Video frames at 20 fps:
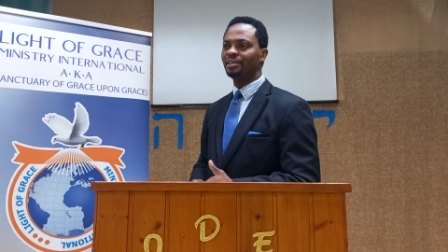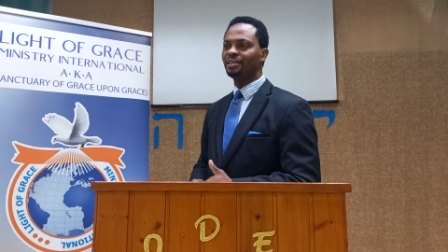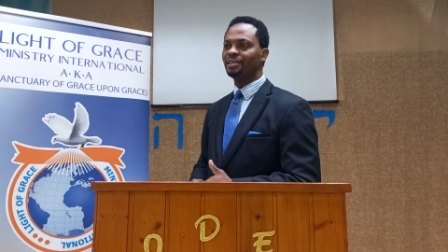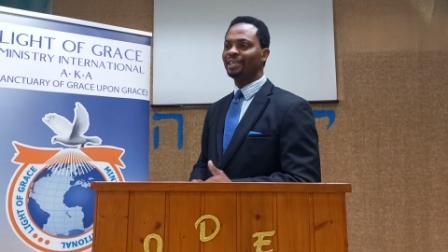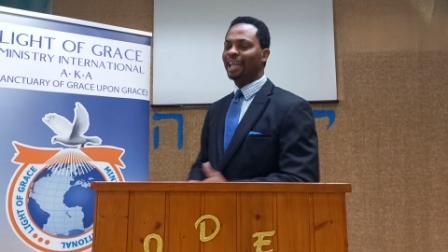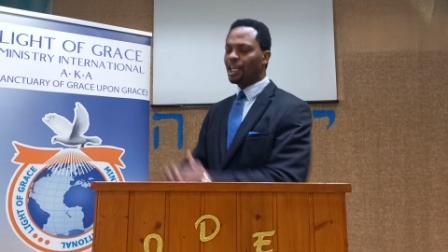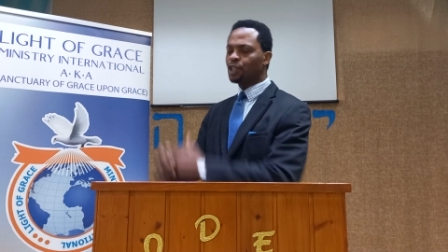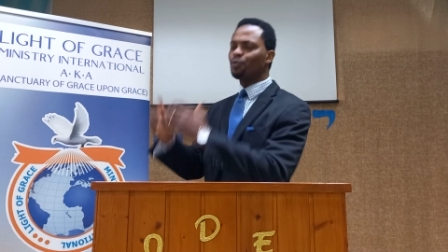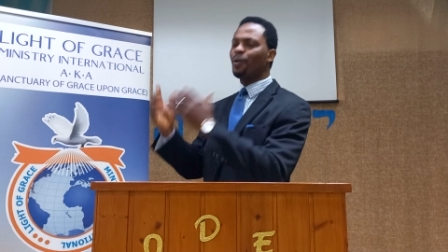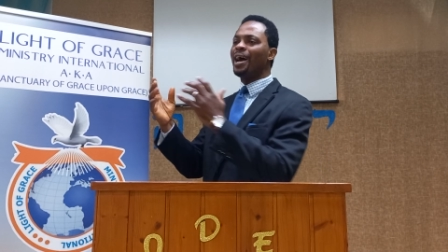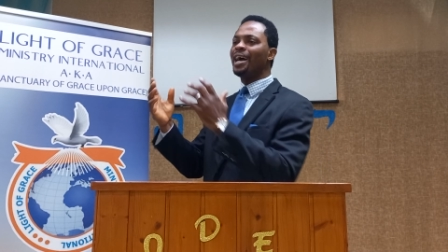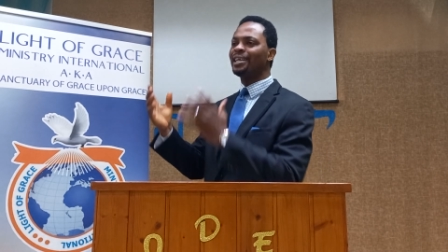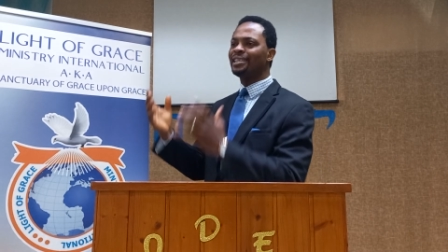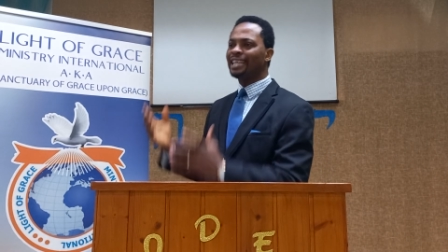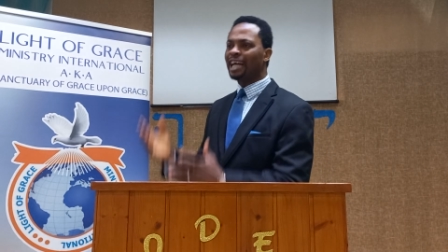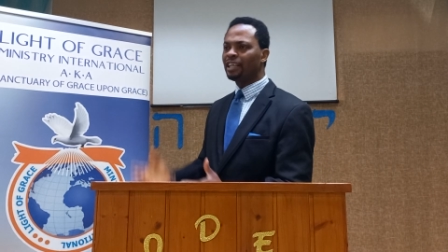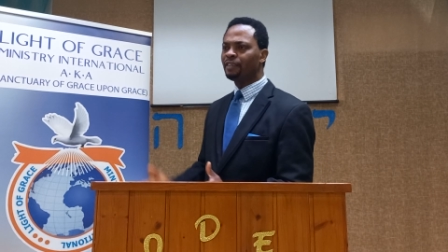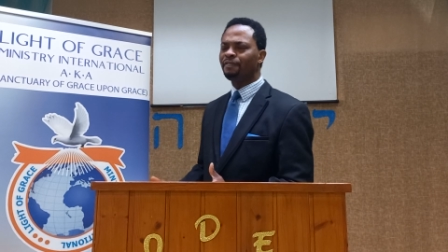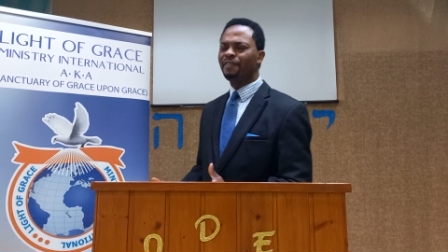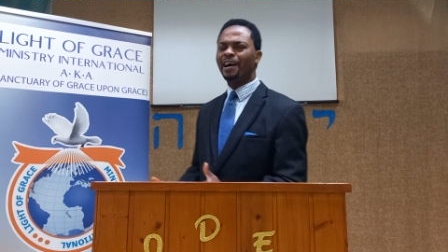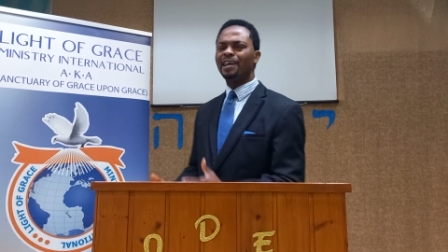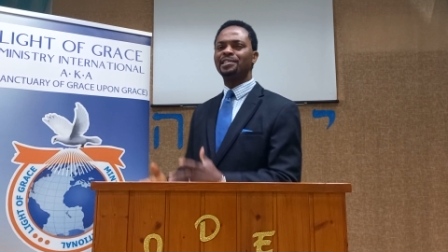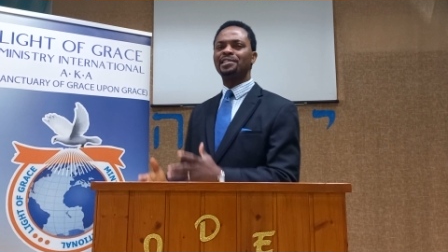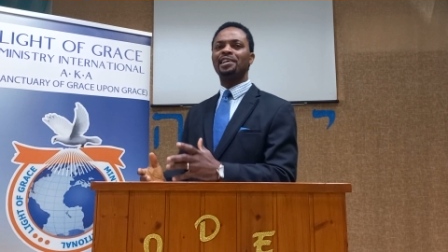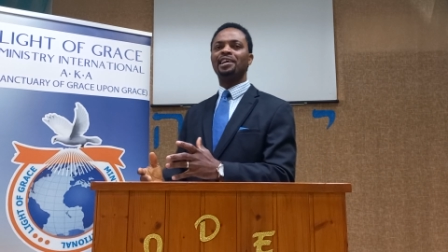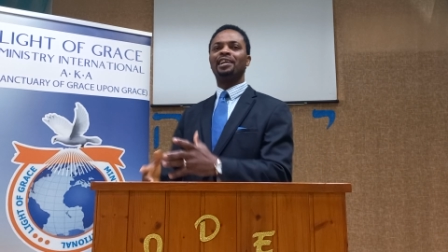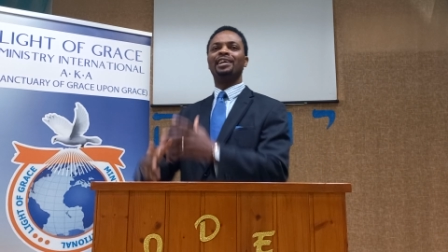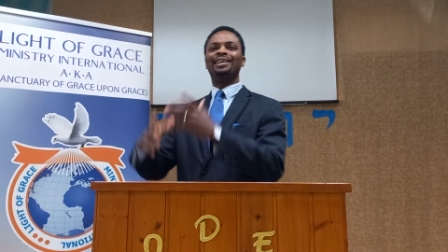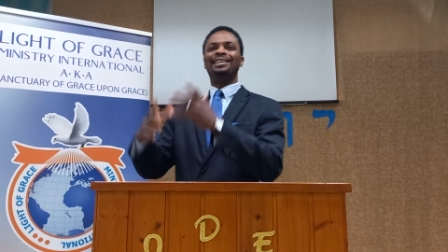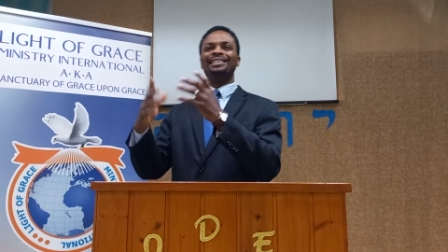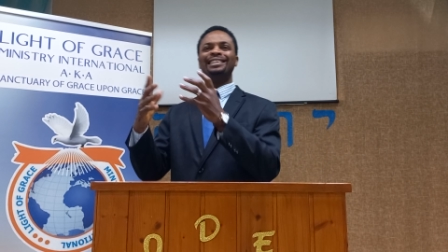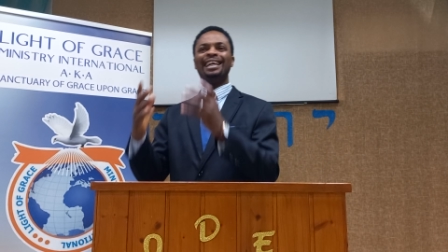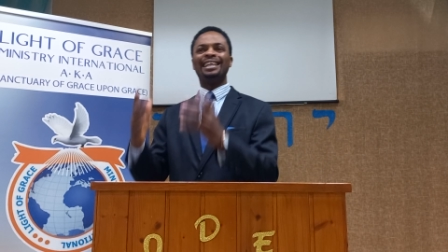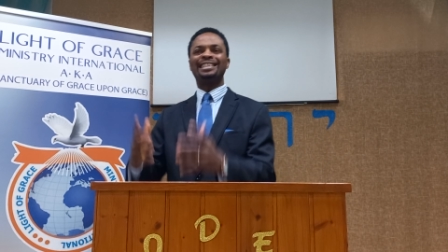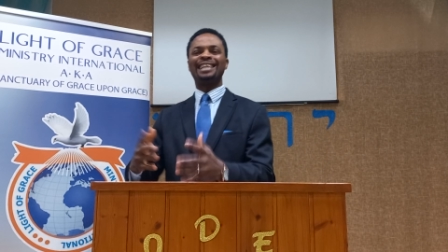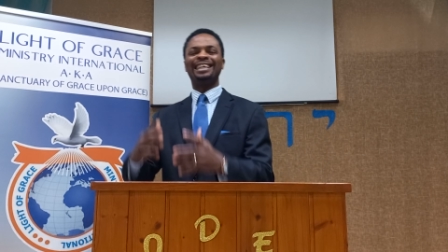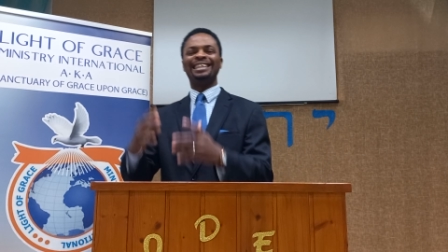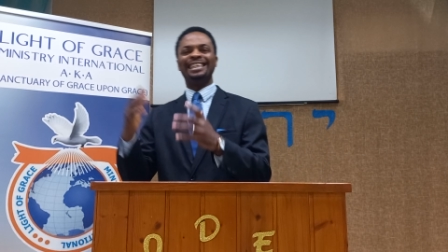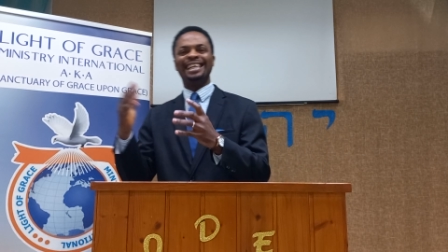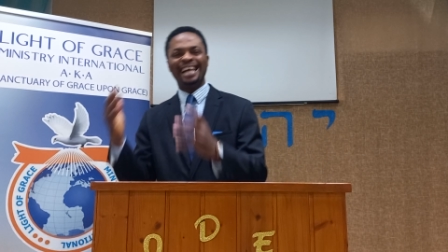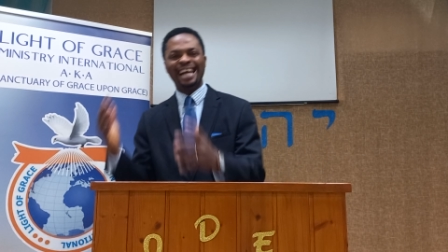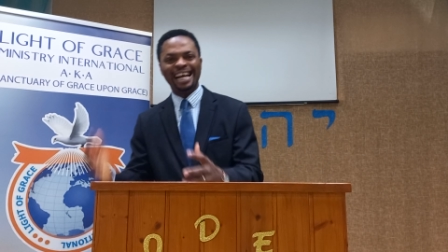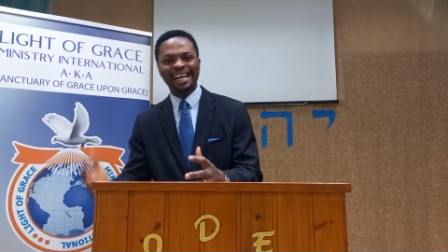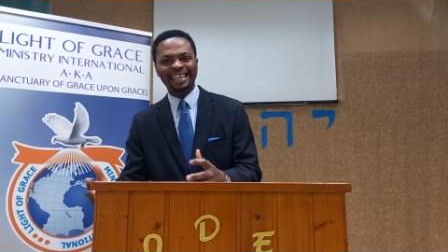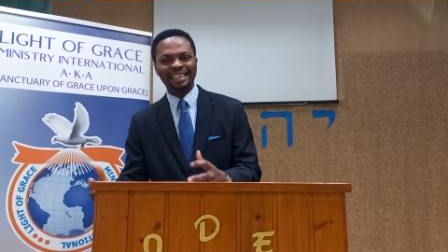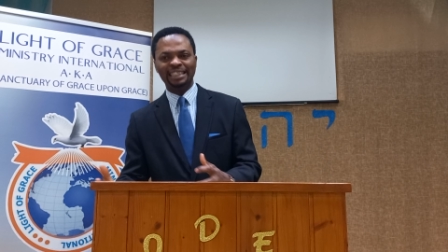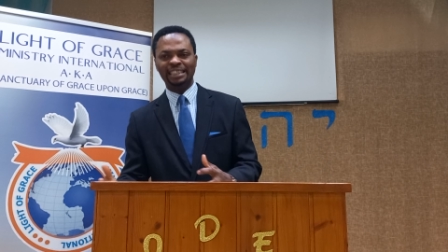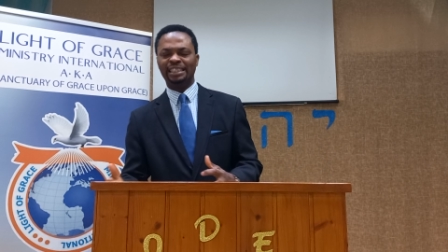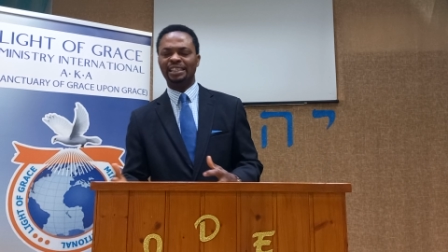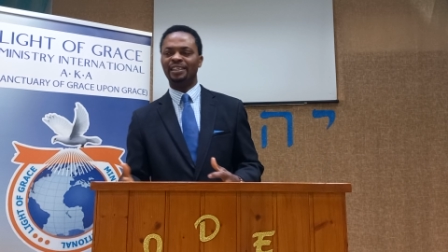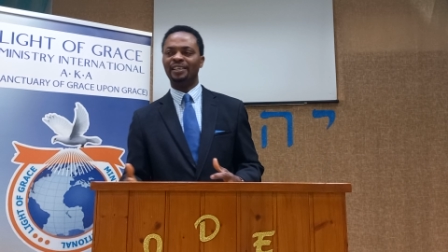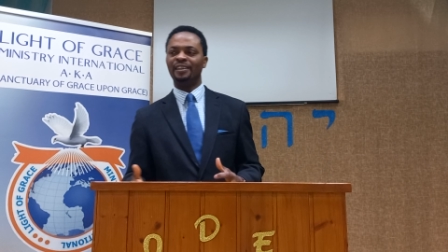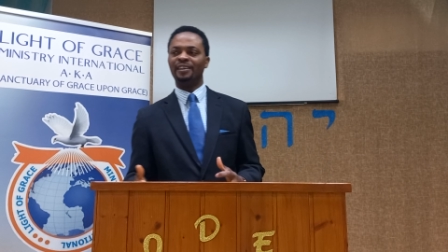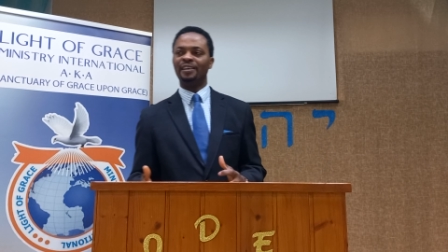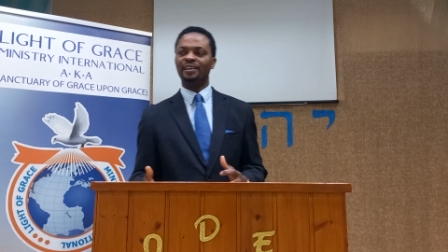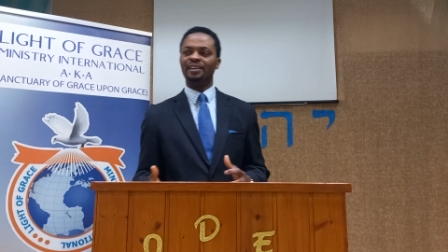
That's why that verse says there is an end